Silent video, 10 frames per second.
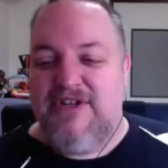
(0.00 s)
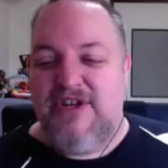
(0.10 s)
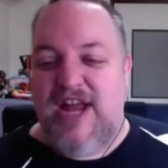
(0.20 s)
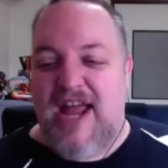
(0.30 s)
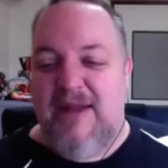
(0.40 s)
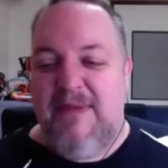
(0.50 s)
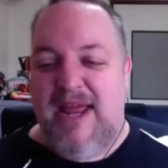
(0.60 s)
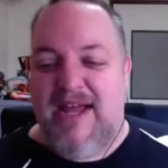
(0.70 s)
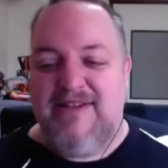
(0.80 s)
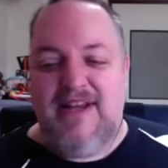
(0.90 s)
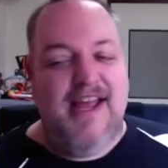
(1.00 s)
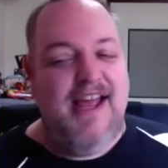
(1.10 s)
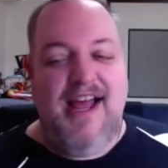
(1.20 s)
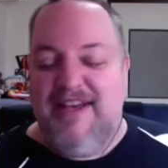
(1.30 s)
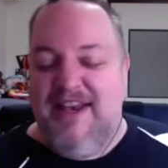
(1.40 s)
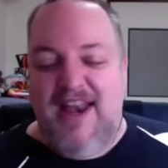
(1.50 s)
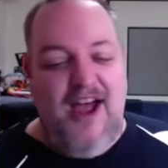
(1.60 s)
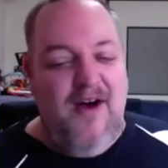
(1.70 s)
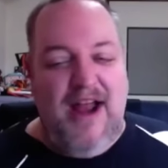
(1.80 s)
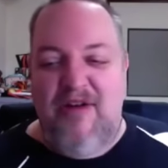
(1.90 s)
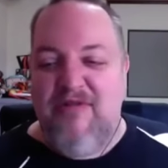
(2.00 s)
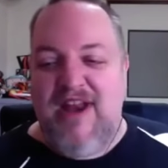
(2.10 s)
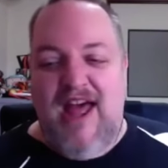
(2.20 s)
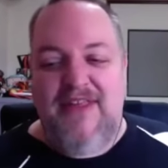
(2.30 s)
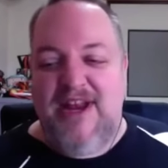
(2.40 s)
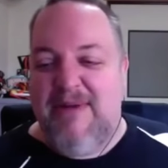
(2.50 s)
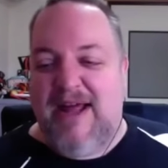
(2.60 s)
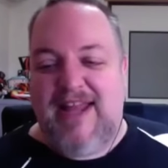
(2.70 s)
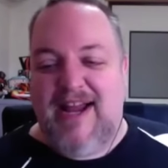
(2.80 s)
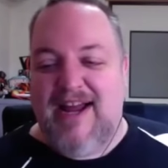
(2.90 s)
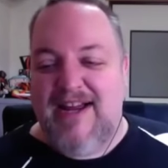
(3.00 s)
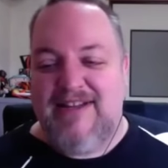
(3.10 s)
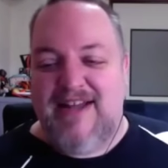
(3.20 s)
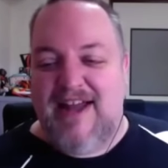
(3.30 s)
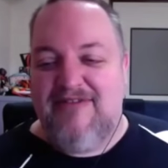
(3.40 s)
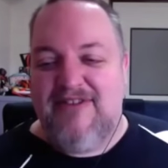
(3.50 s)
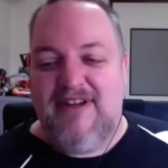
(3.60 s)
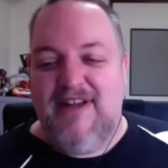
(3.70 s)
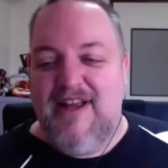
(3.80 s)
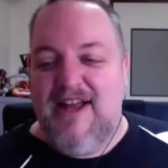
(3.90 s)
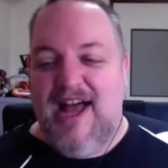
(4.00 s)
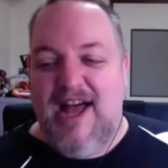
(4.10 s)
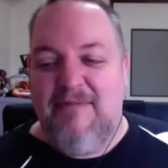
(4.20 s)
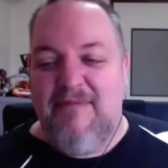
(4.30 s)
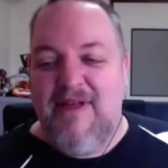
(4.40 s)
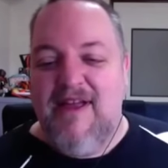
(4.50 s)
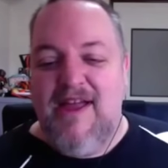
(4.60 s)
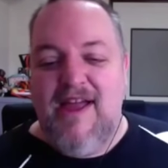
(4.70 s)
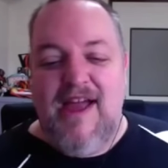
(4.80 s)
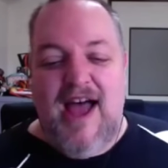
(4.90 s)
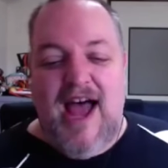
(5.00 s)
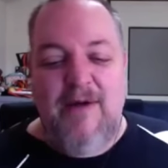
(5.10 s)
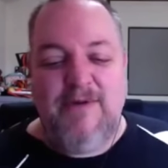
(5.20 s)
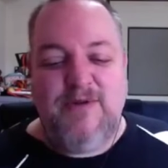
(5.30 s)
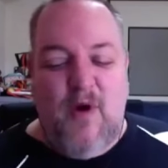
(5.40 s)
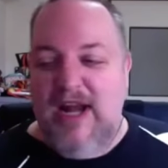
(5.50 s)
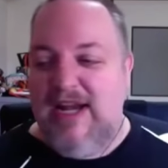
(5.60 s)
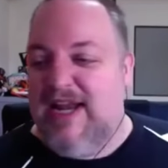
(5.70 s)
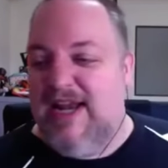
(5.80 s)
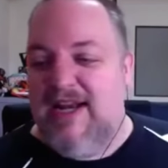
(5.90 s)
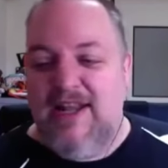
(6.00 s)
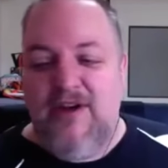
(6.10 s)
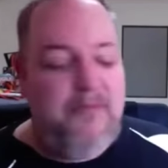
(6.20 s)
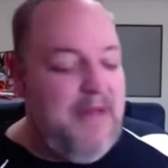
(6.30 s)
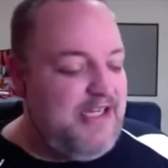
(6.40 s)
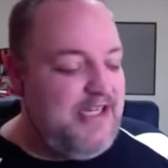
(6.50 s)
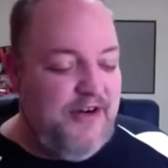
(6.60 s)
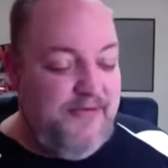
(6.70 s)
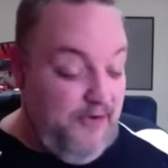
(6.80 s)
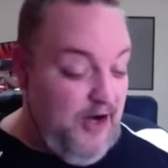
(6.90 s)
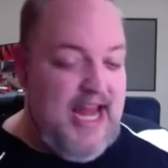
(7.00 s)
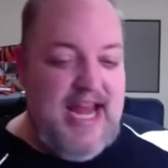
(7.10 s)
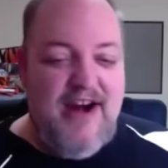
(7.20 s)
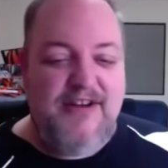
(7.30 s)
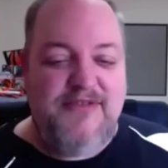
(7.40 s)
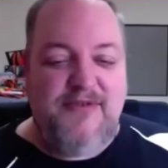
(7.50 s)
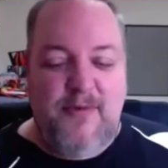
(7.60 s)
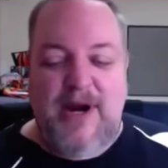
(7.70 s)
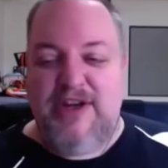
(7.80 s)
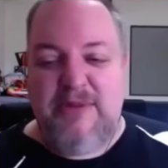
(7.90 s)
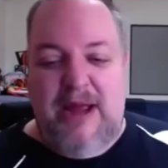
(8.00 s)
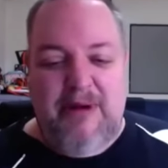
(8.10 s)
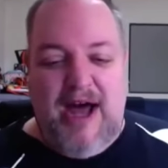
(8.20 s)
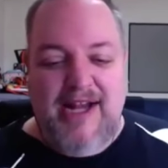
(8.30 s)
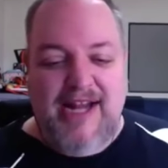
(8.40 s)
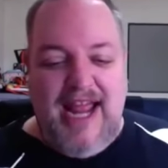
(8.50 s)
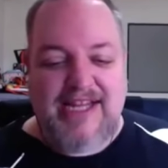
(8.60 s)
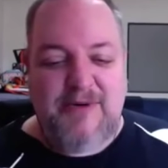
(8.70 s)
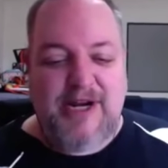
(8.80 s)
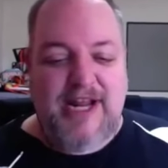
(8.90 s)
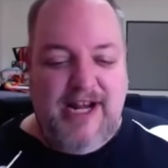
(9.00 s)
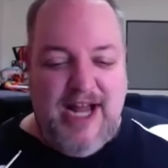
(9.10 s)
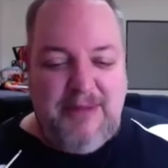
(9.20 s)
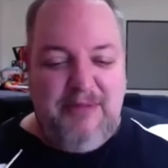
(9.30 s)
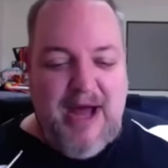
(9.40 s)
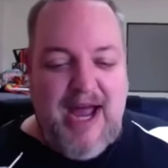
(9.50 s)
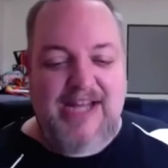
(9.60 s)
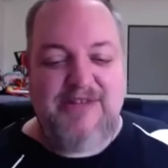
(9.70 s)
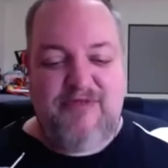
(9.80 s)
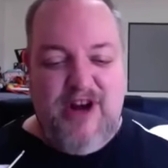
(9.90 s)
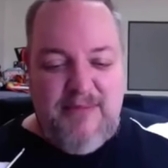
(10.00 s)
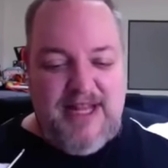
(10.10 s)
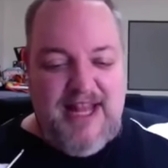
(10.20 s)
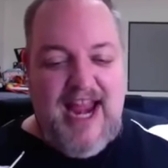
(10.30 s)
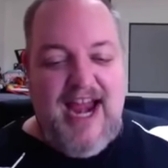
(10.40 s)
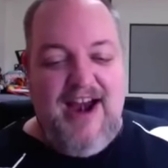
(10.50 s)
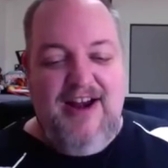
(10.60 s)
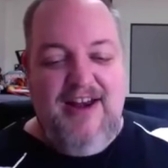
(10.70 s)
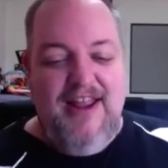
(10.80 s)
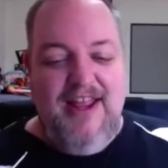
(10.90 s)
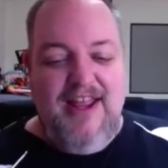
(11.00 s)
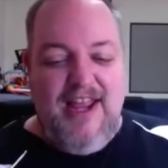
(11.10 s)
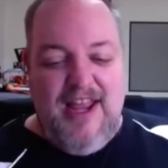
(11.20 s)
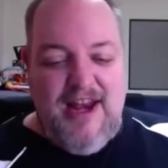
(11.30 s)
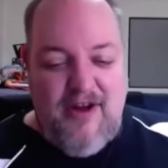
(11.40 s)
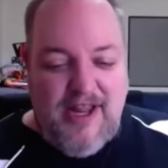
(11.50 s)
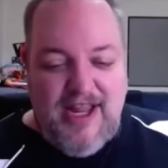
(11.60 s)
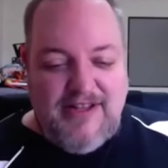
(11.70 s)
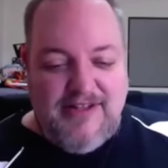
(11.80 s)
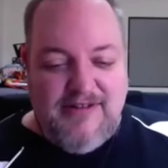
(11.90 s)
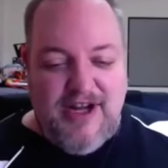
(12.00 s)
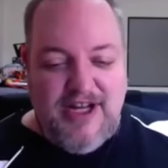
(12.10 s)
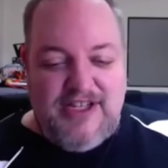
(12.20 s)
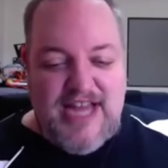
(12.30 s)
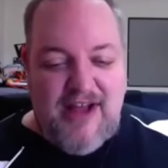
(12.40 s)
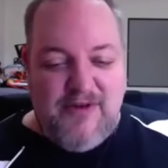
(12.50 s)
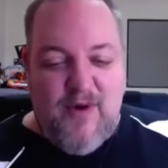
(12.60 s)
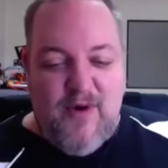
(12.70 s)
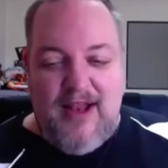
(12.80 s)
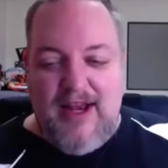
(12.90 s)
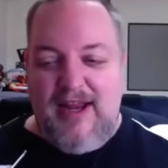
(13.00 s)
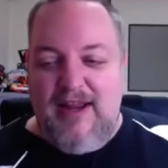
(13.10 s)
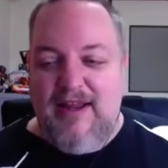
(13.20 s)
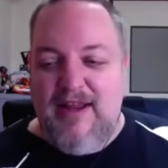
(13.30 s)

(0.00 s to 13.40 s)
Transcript: Do you know how to mix? No, I know nothing about that kind of stuff. Um, I was wanting to get a little mixer for here's for when I do my podcast. I want to get a couple mics and run them in there, and you know, get good sound quality.